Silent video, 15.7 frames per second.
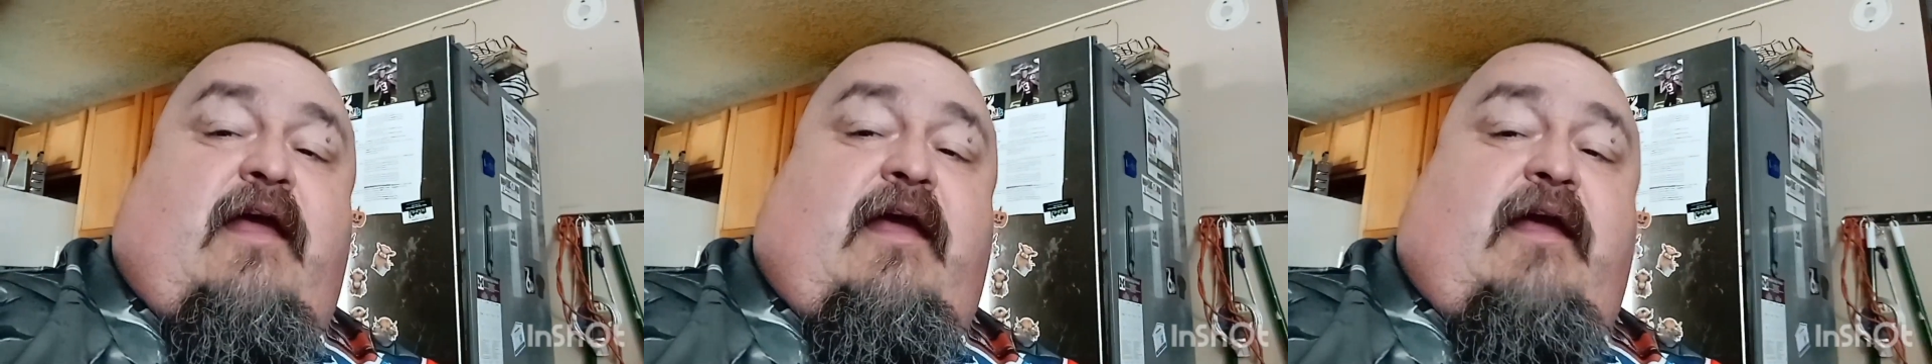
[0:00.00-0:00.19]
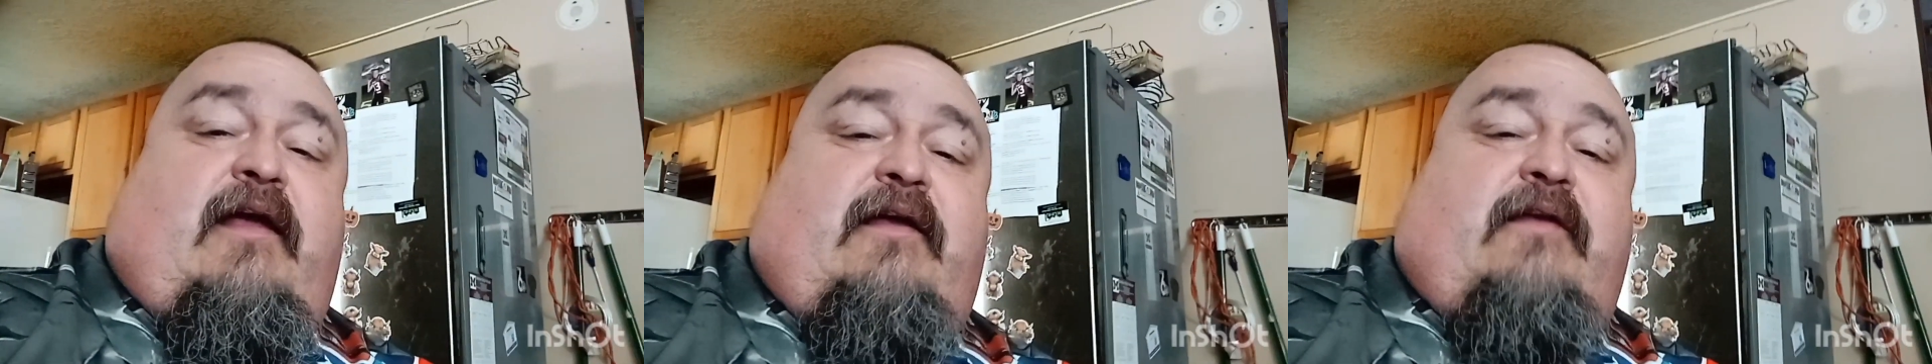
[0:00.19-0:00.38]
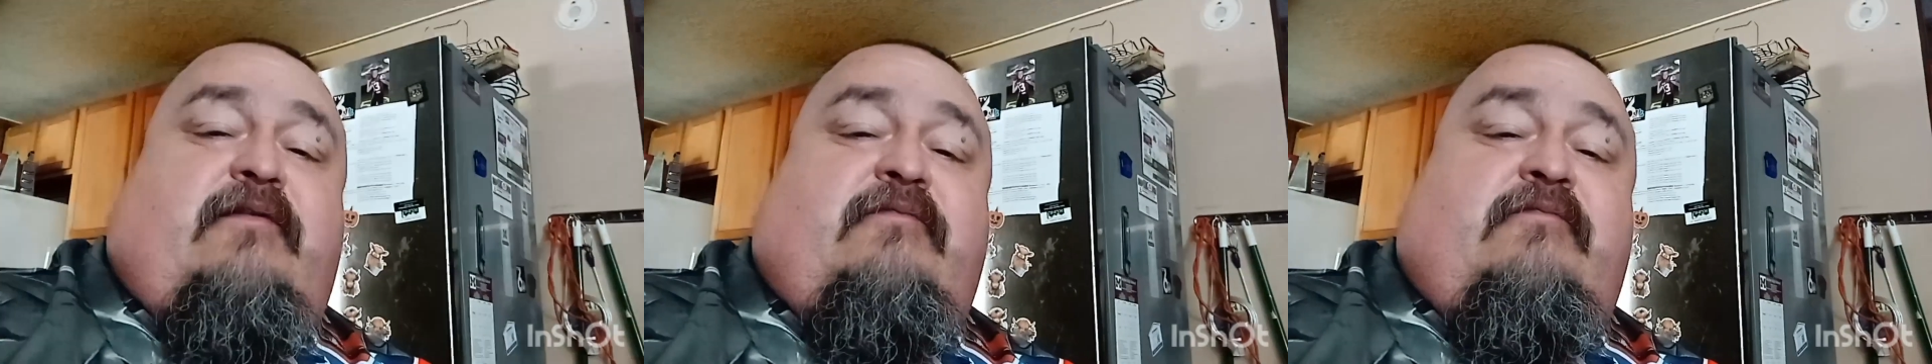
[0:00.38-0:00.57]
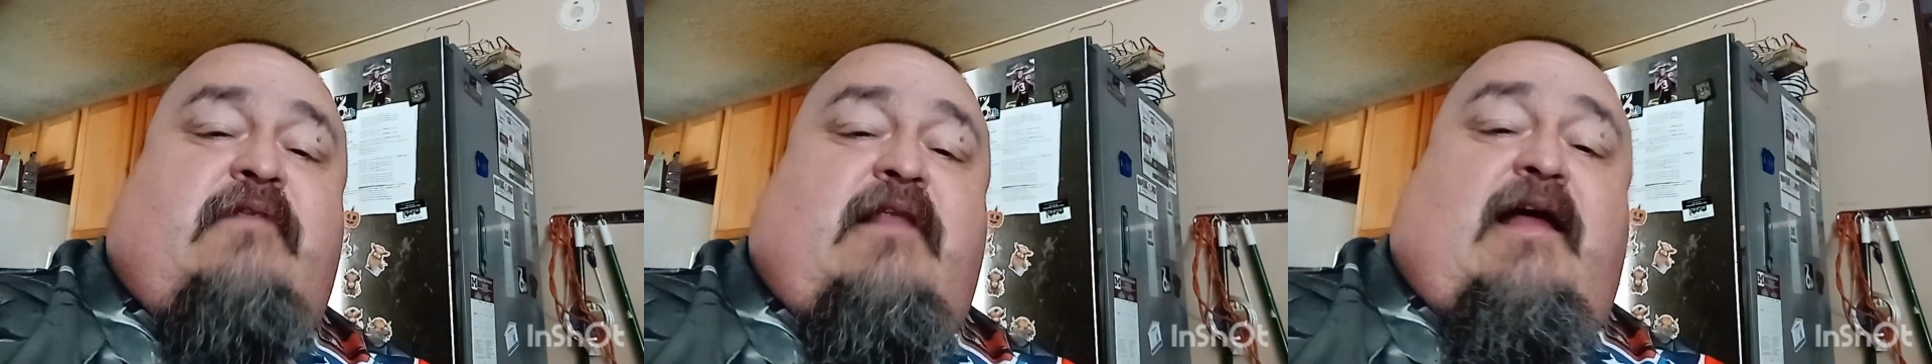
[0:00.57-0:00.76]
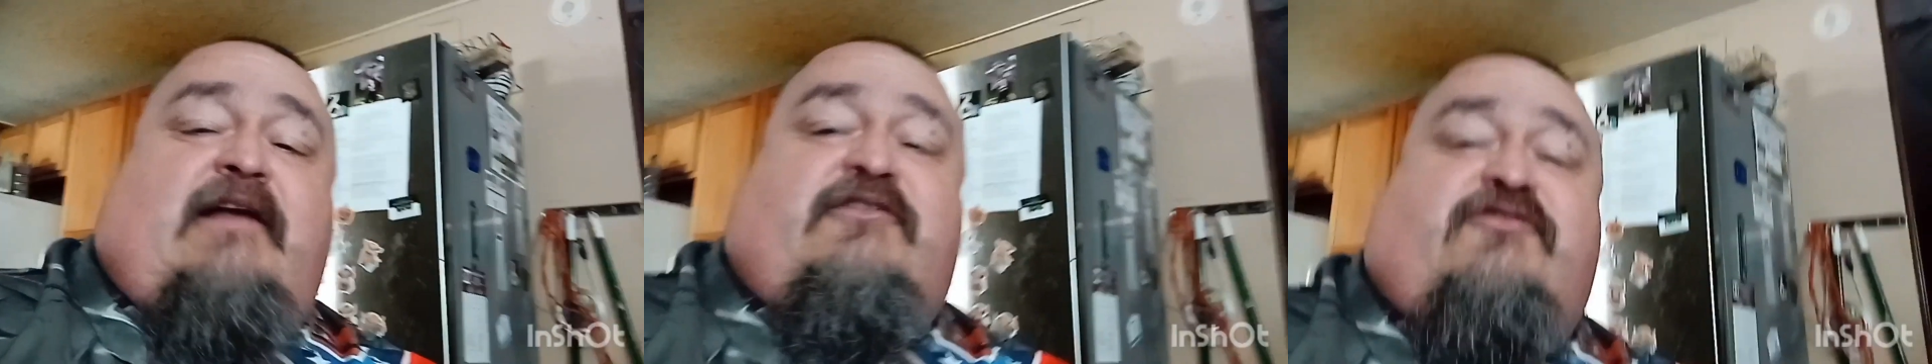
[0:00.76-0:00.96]

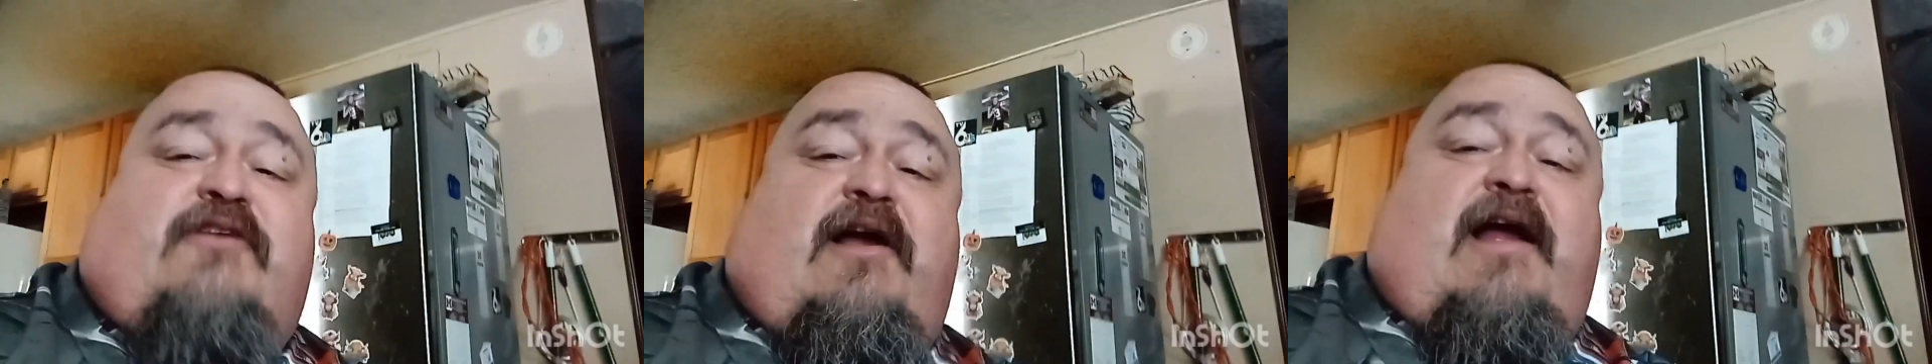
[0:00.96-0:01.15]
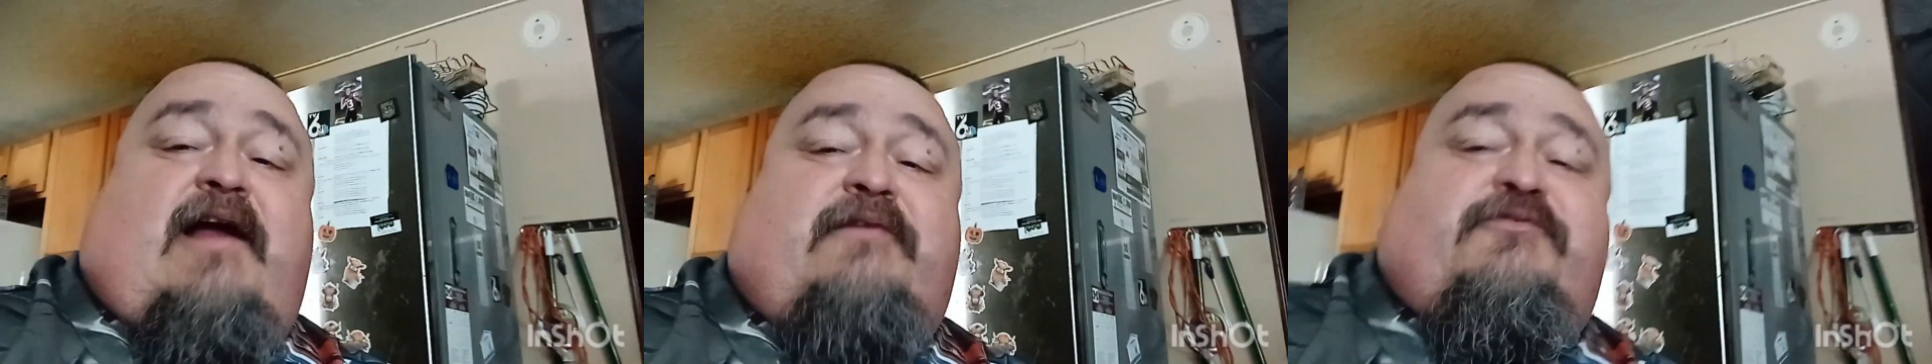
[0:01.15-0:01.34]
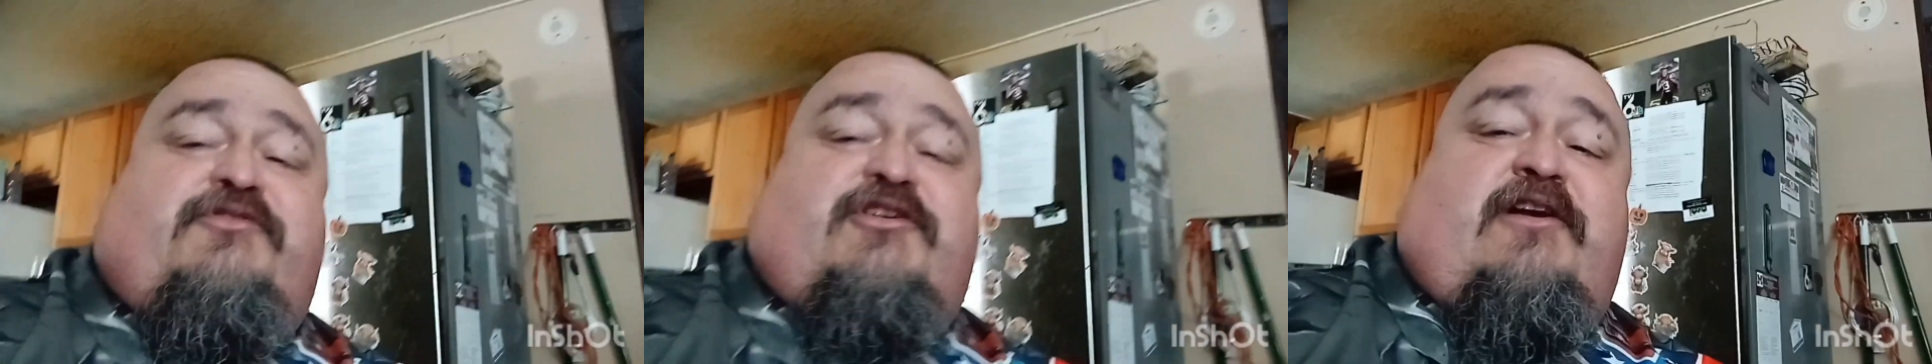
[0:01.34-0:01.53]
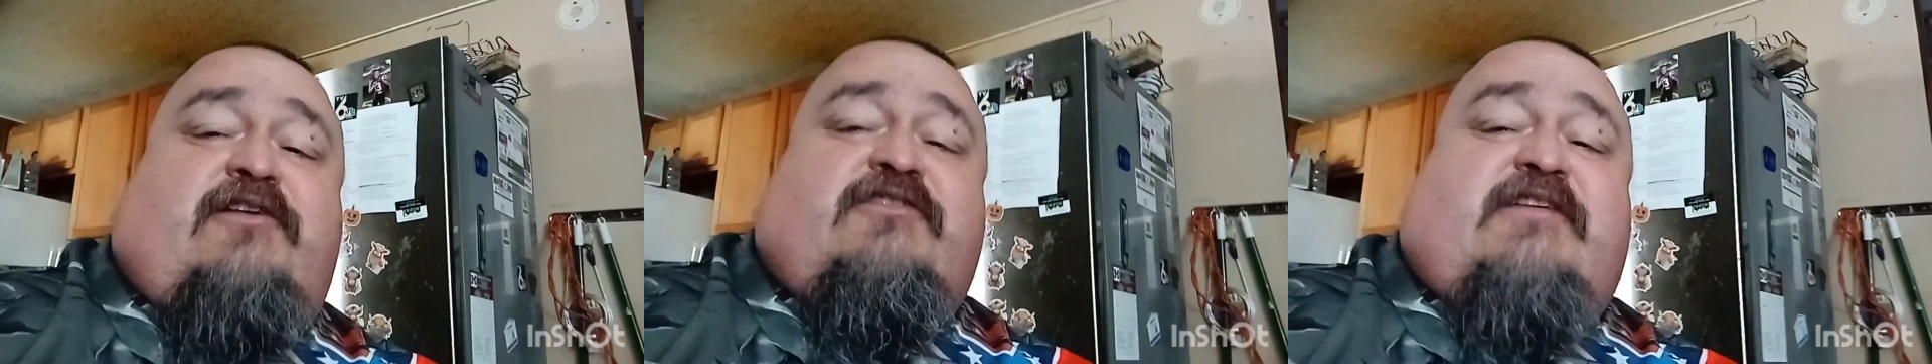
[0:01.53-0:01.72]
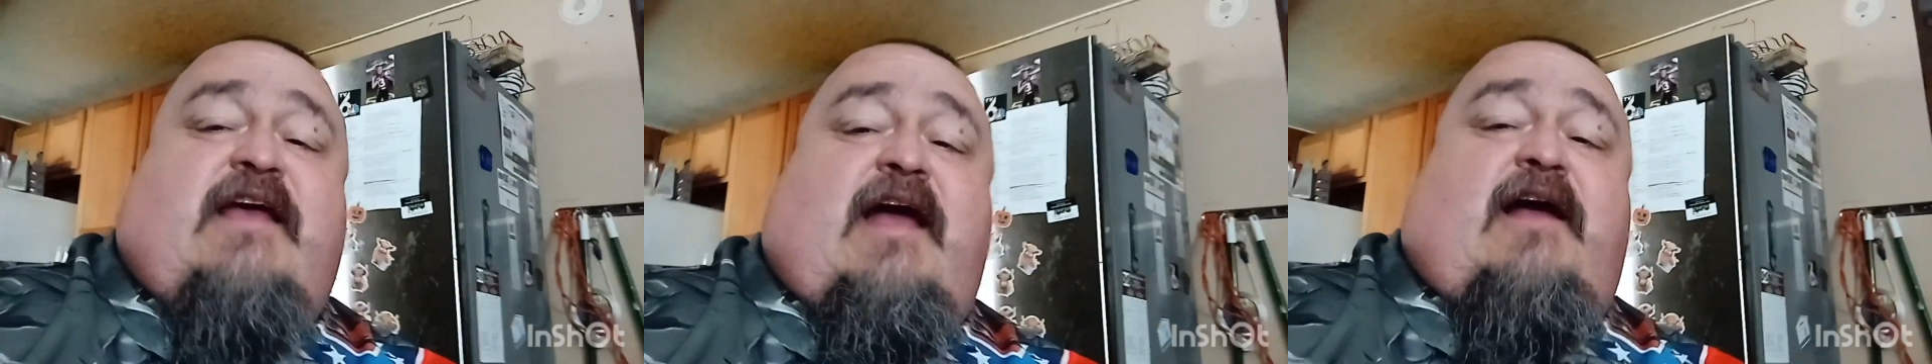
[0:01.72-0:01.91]
And like, subscribe,
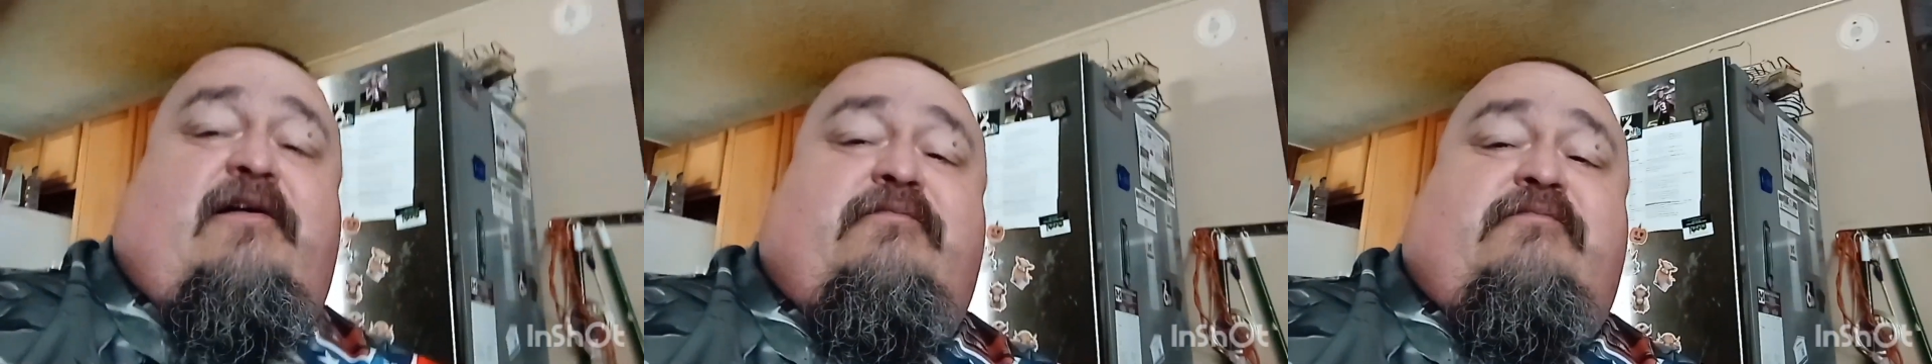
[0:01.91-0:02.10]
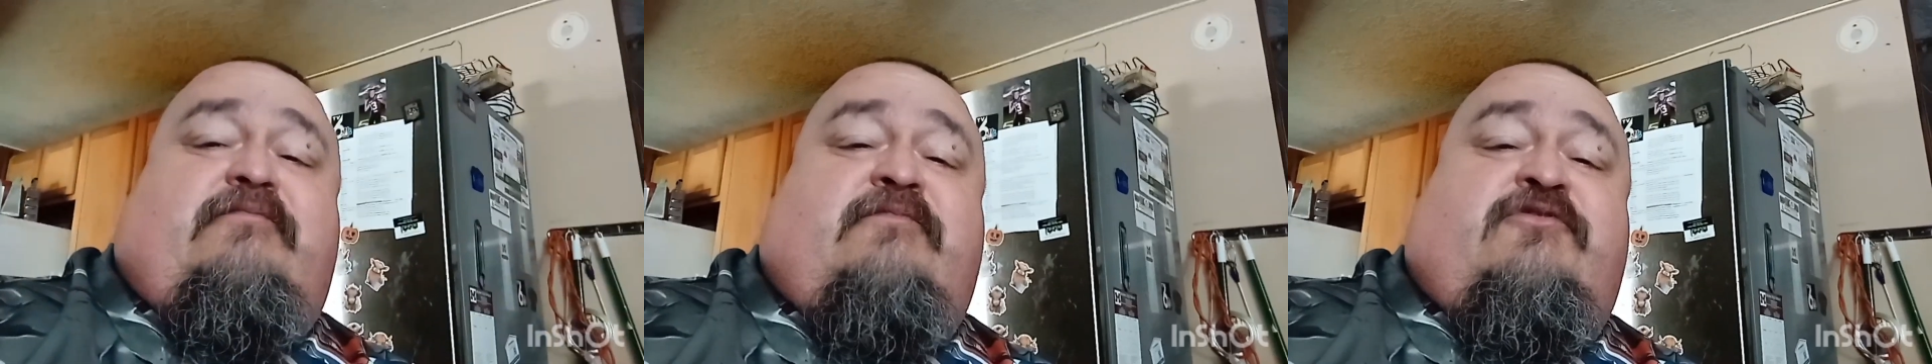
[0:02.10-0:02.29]
shares out,